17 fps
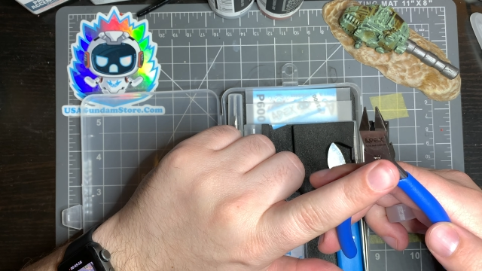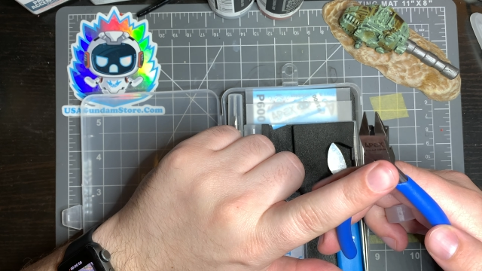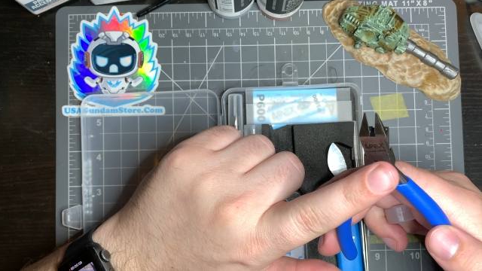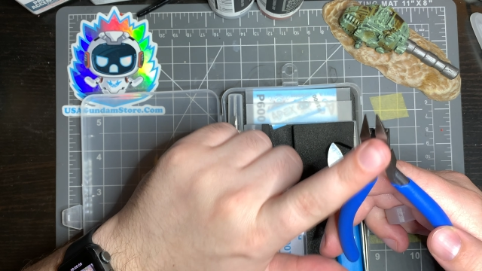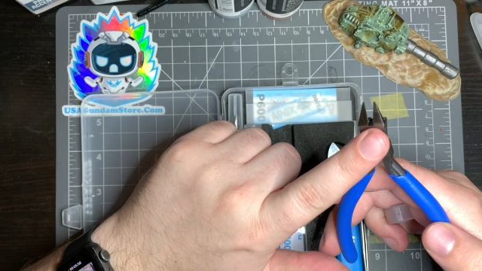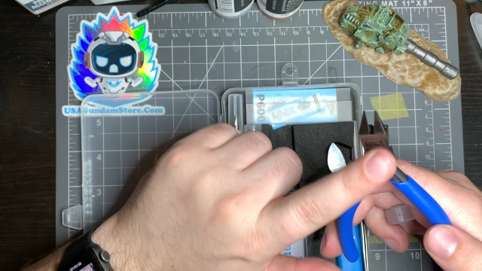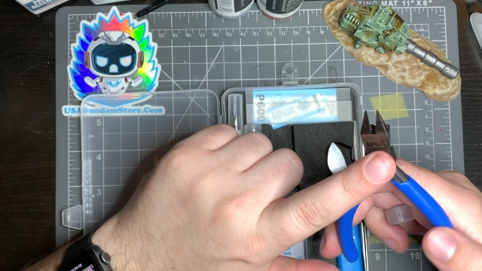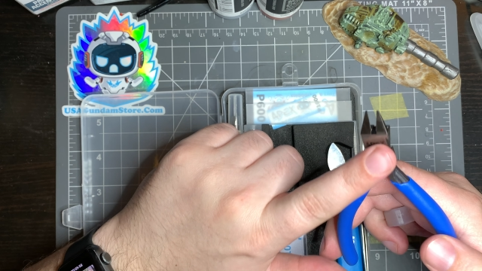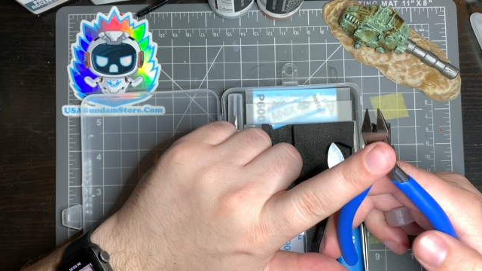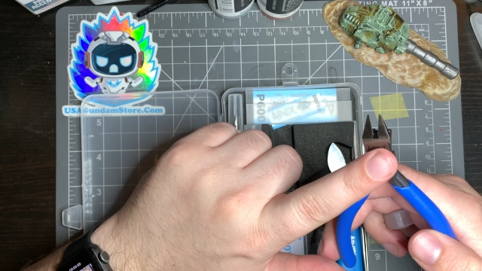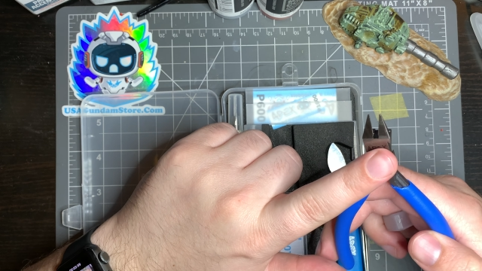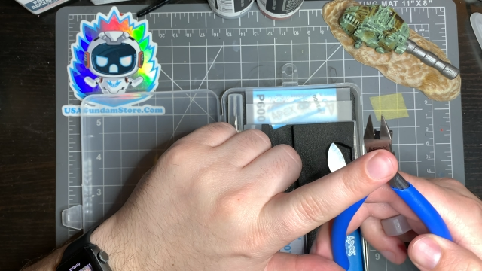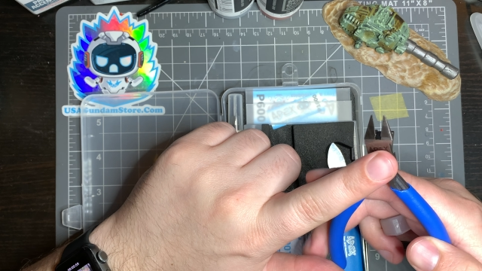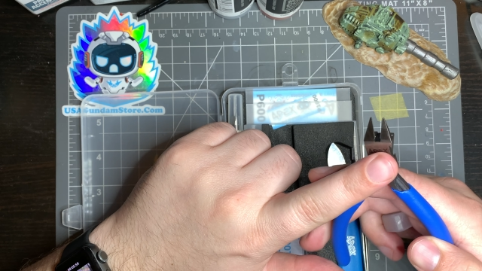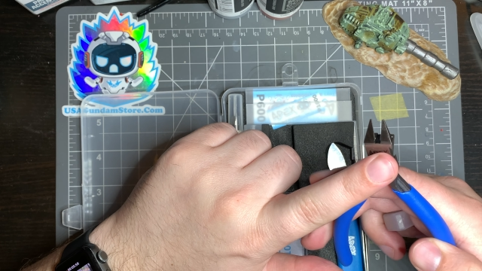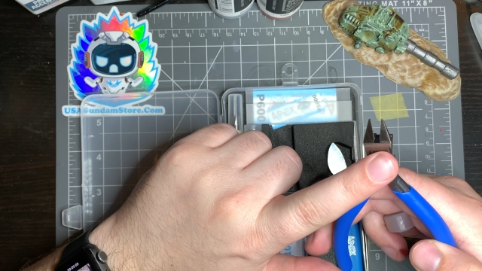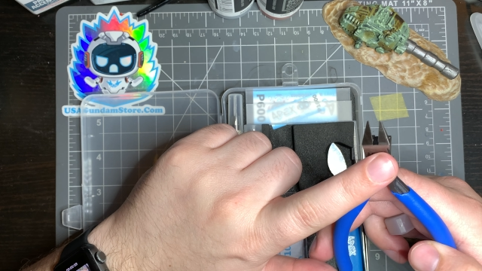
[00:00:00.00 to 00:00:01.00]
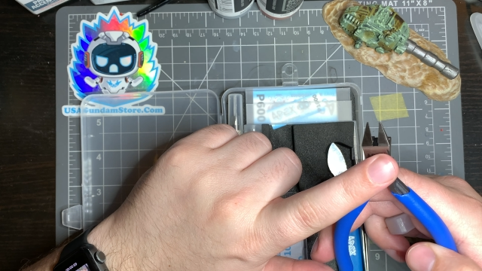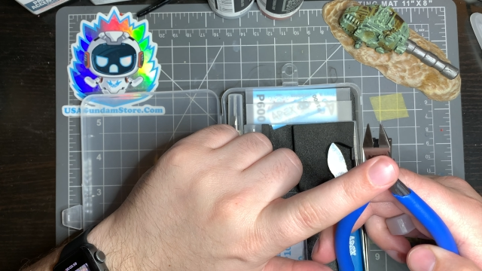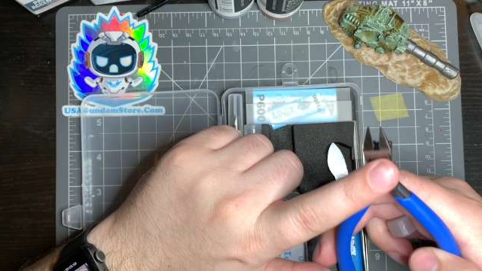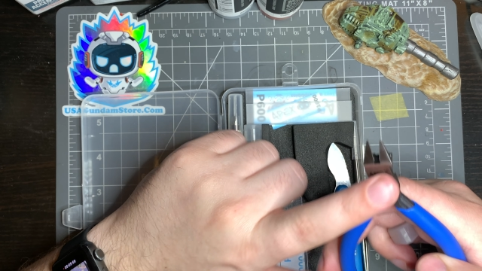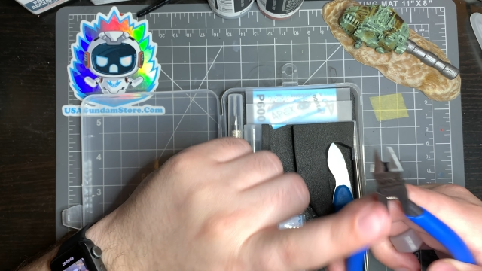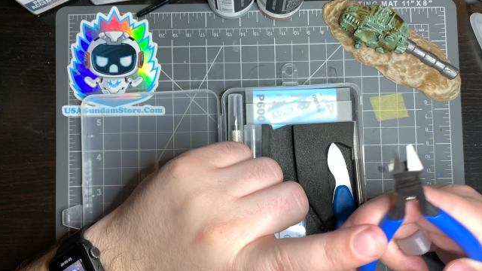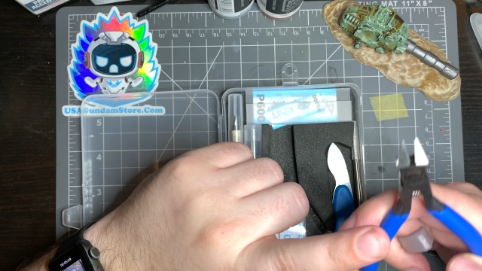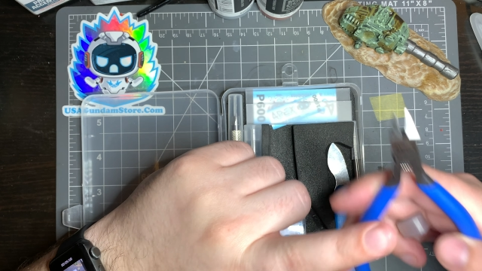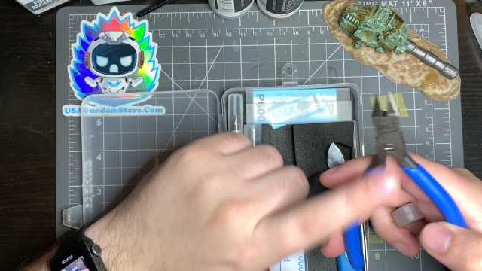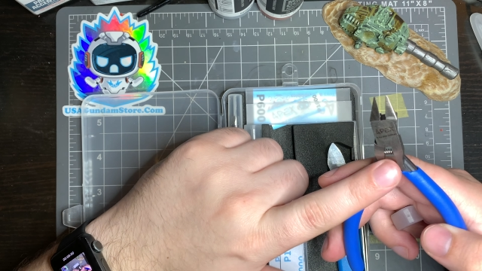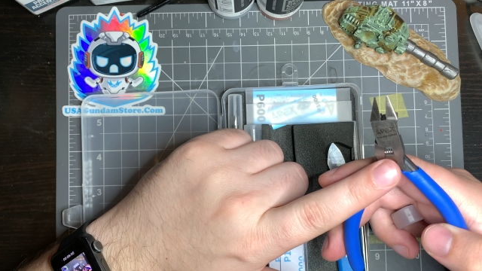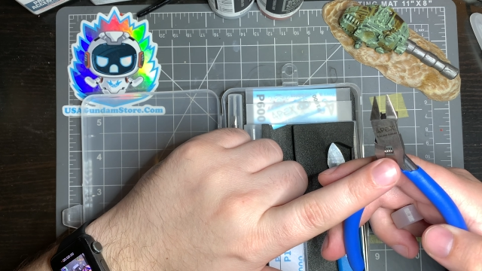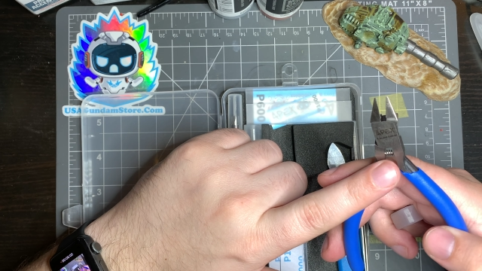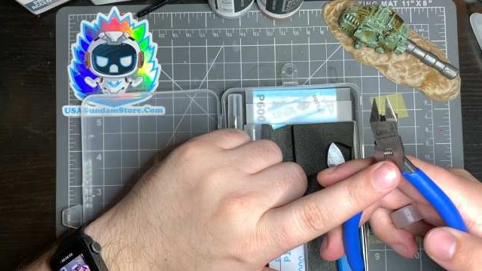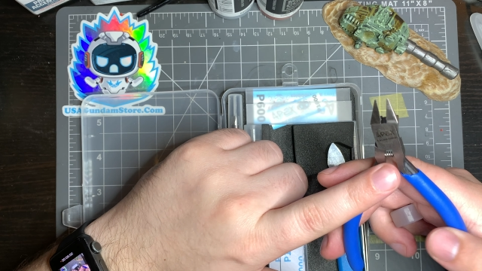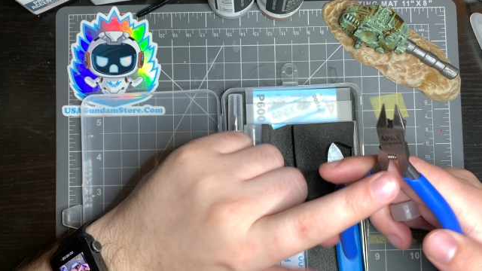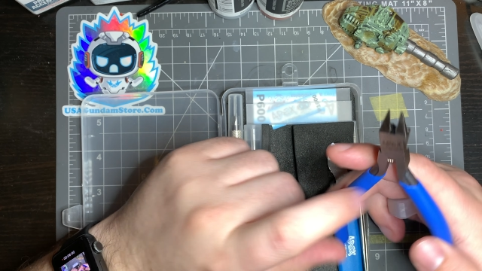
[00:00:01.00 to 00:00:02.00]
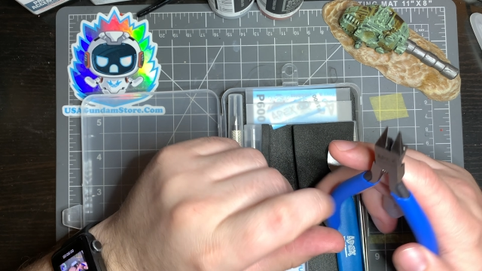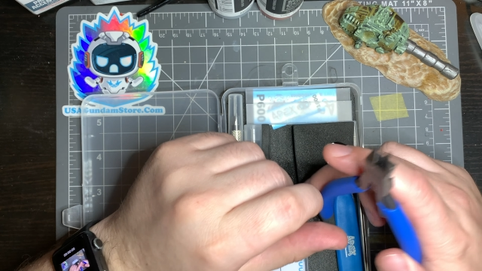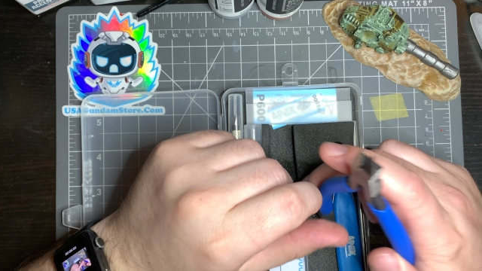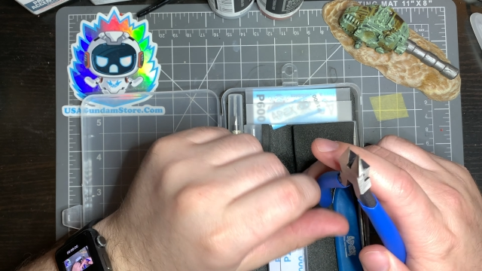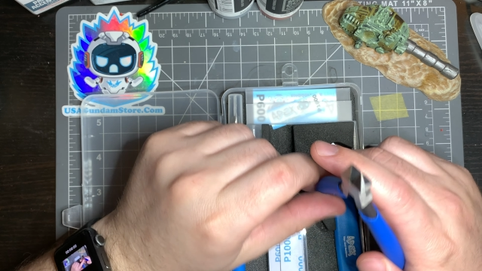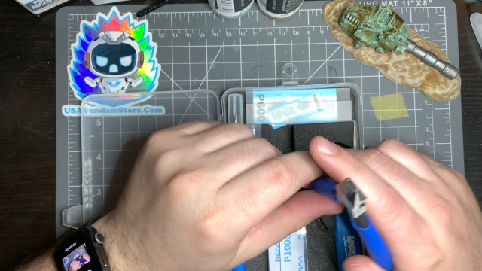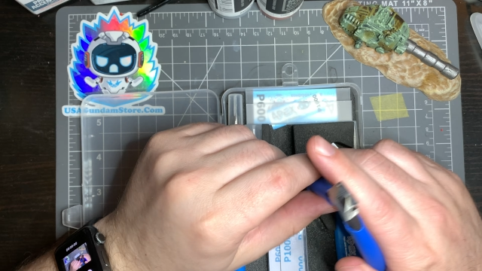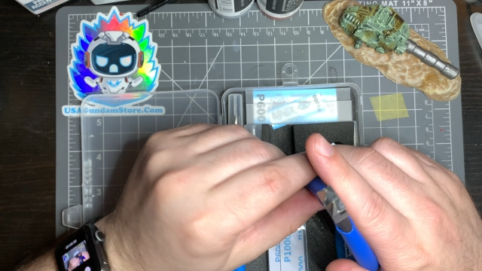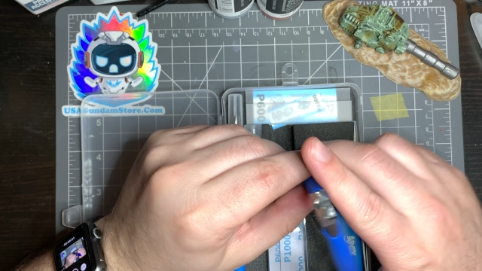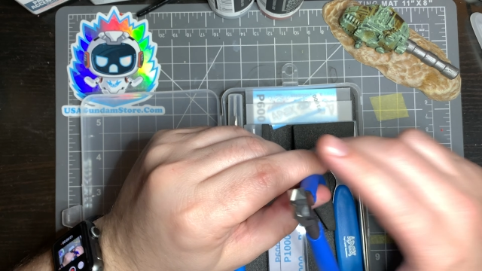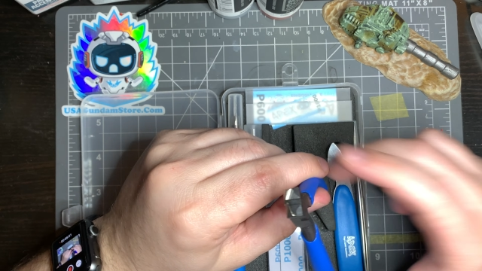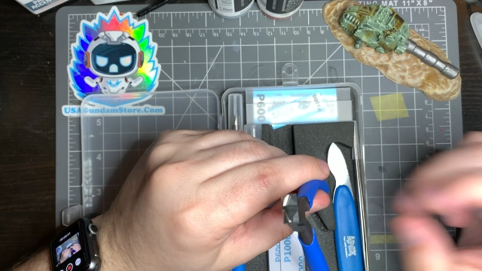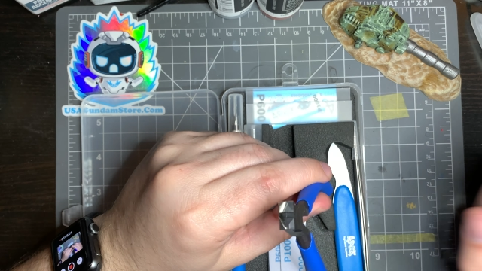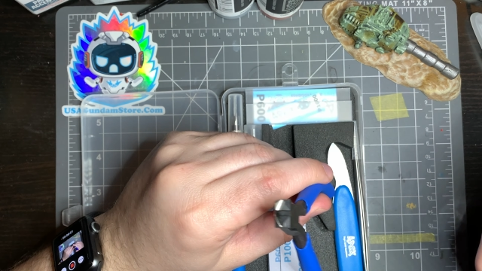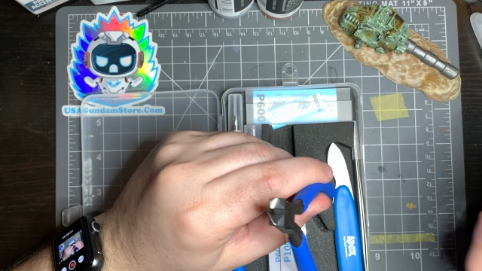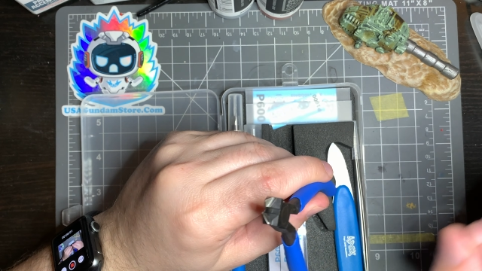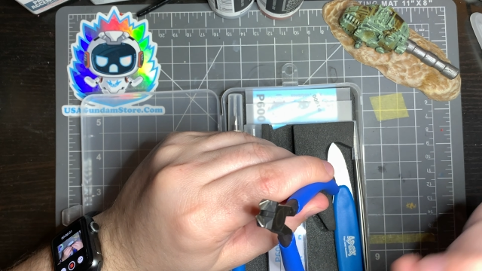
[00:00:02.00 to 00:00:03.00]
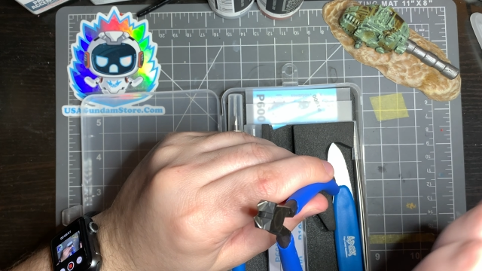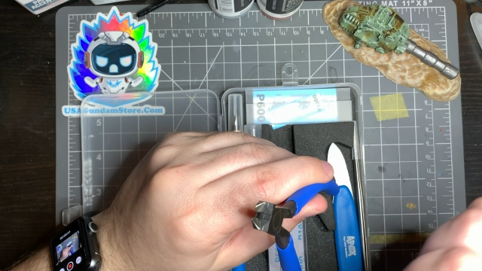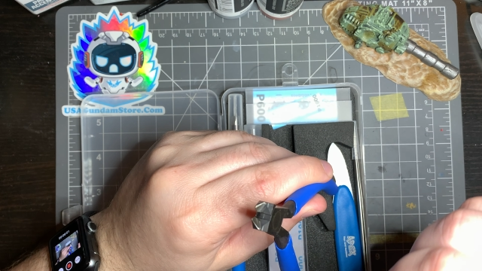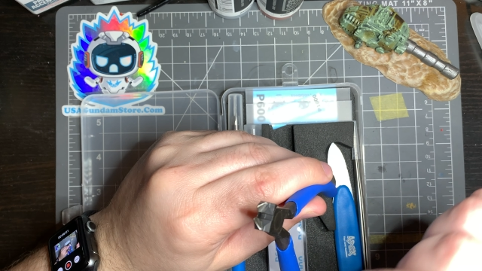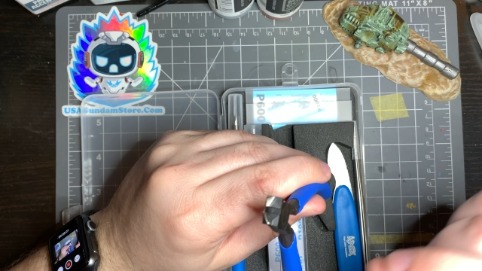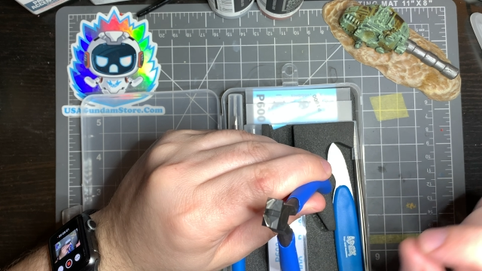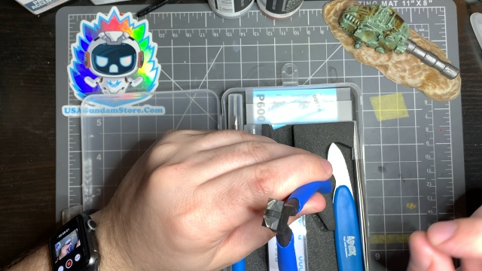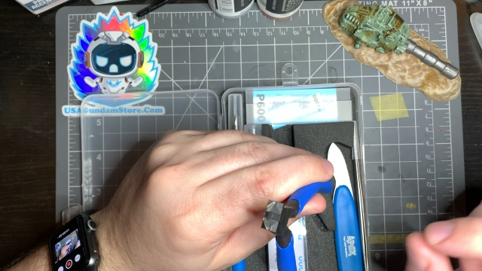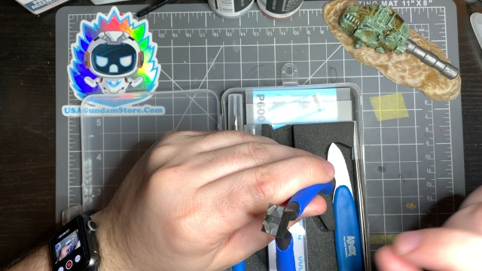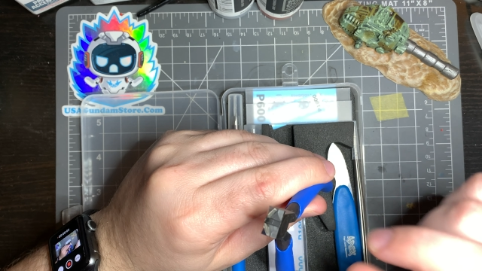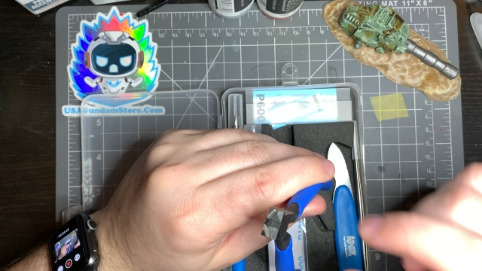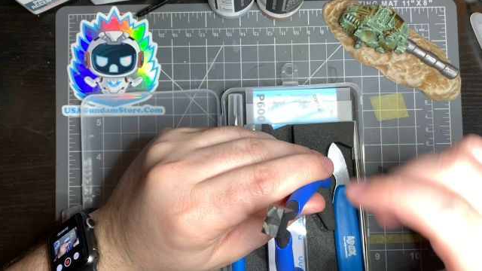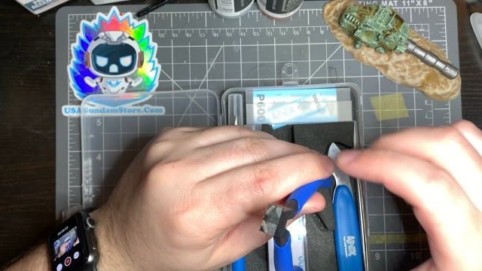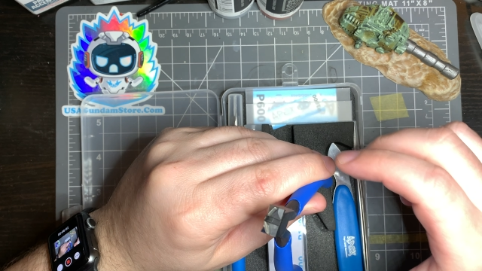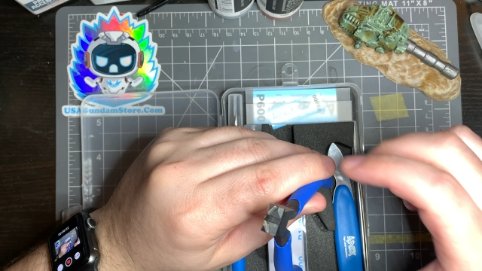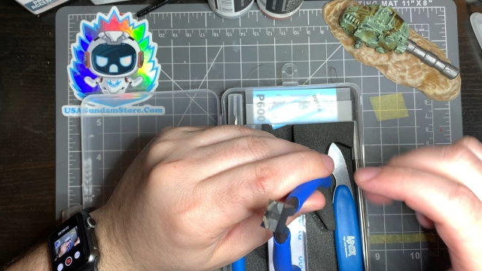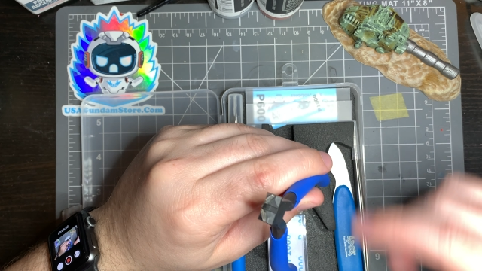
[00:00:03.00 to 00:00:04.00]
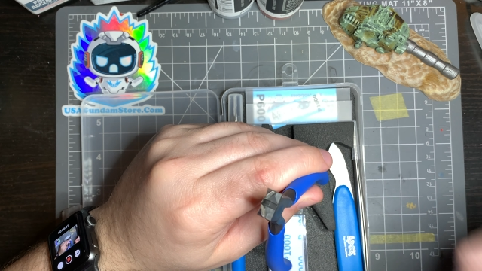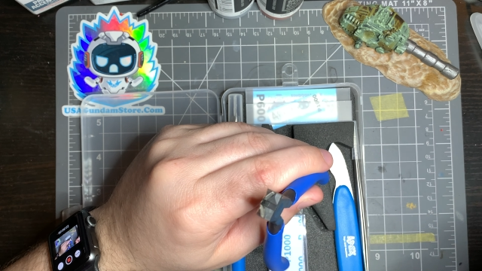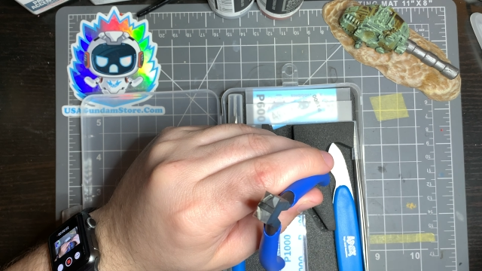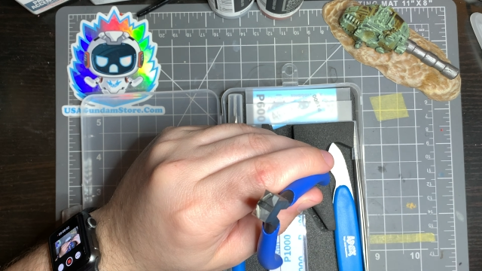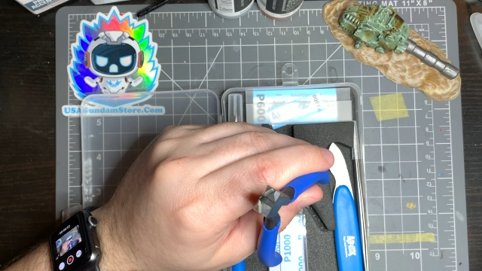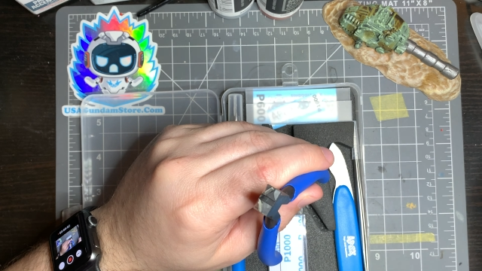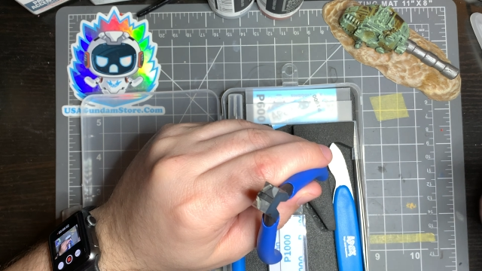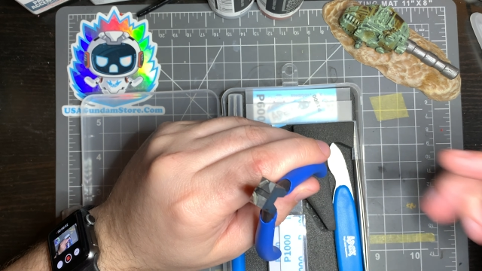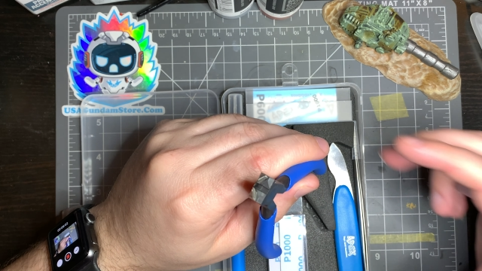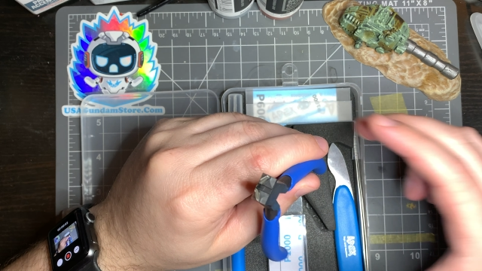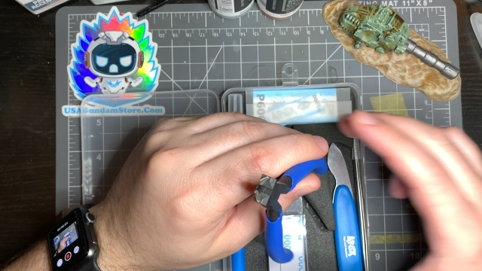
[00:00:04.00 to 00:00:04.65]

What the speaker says: (no speaker visible)